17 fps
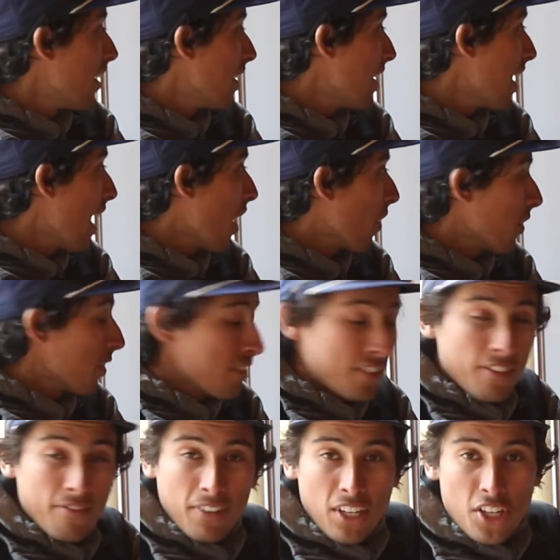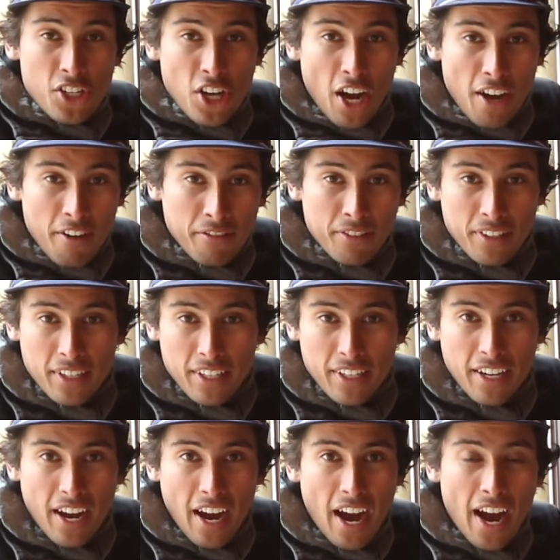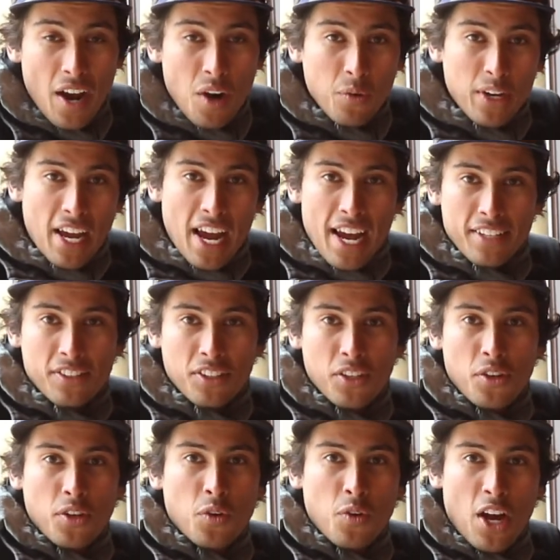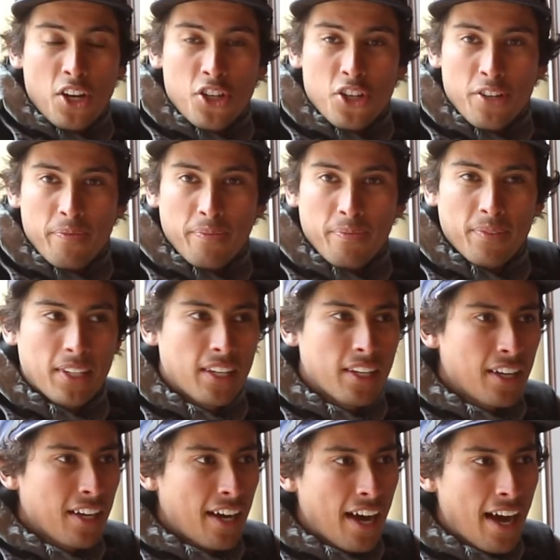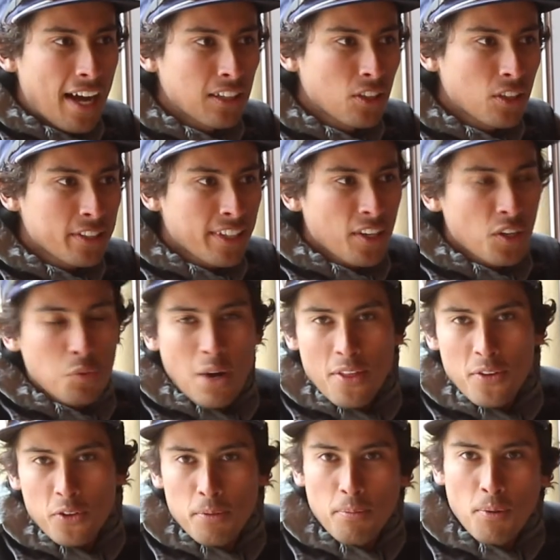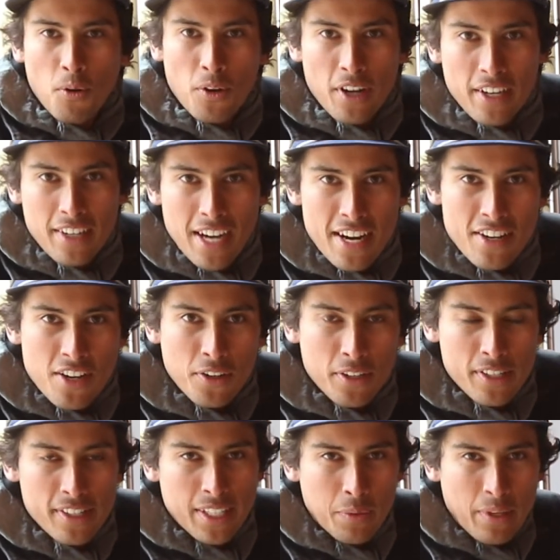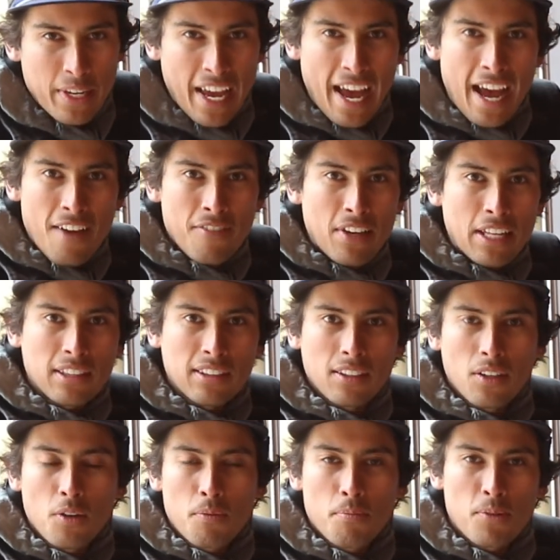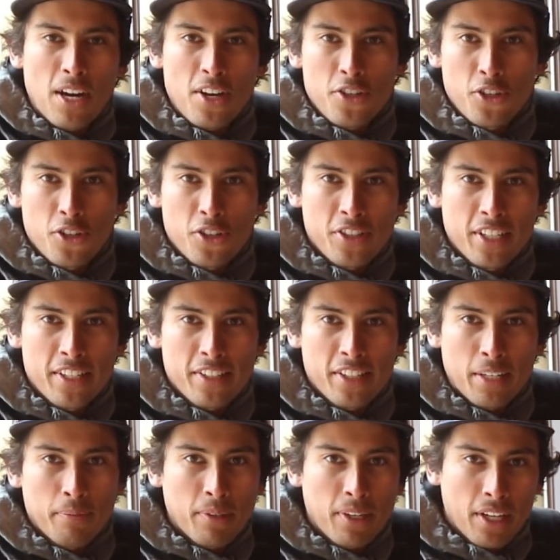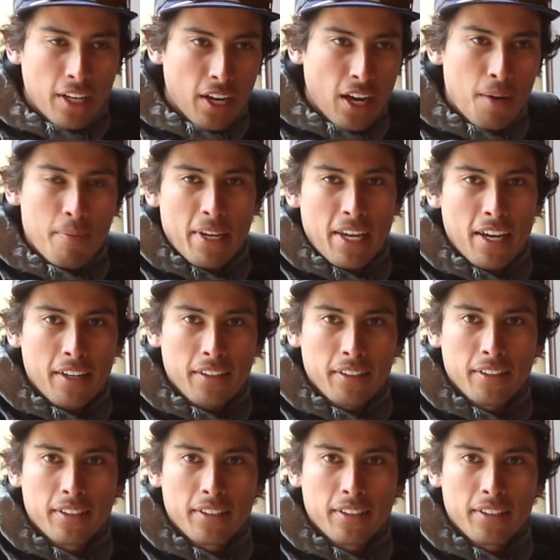Now, to finish off, I want to ask you a question. I looked at our weather report and I noticed that we have a low pressure system coming in.